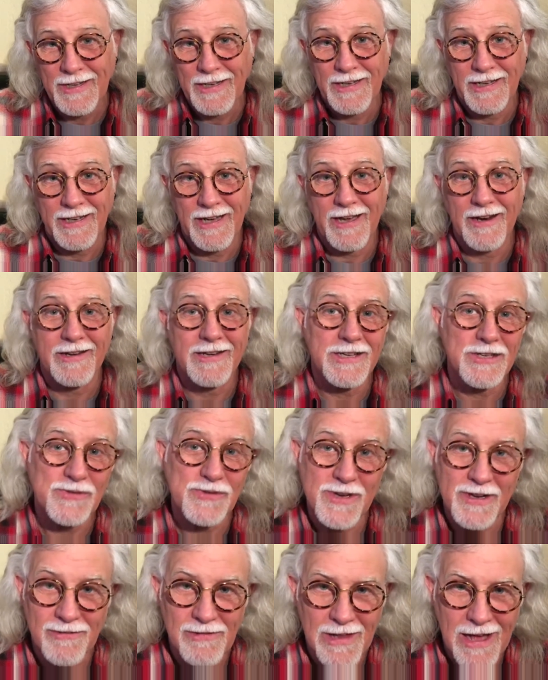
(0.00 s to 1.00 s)
he had a
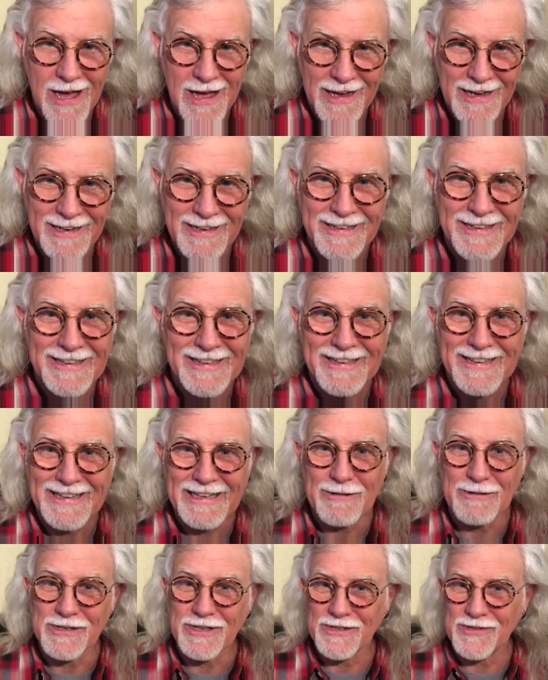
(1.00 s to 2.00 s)
history of lying,
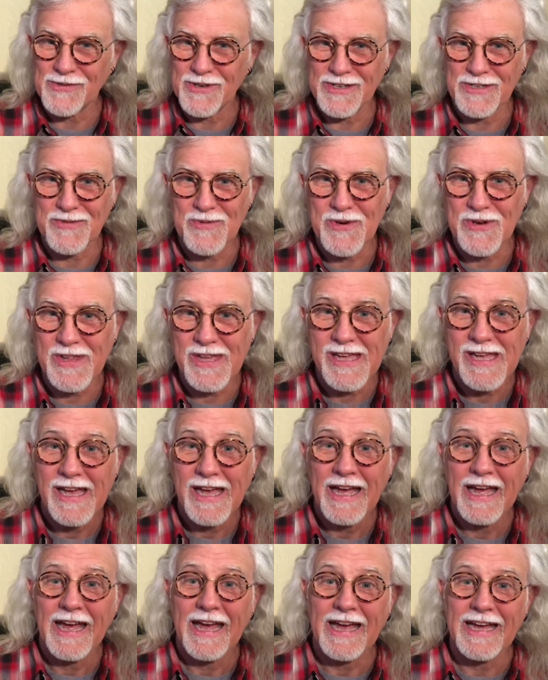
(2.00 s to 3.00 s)
he was untrustworthy,
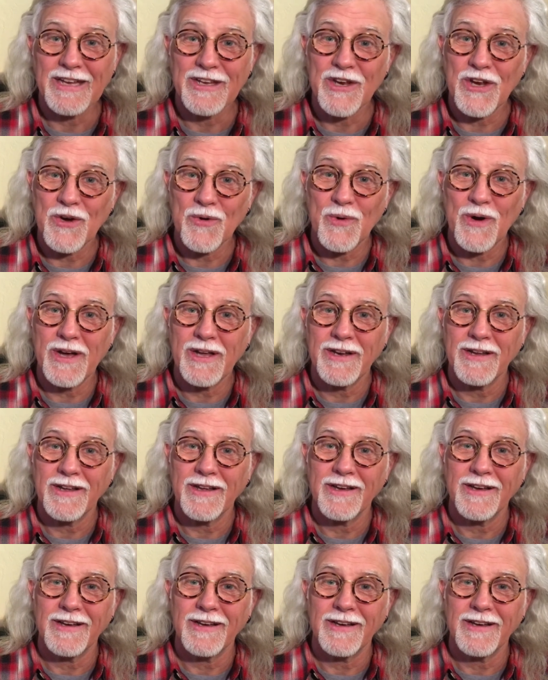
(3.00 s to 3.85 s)
and you know what?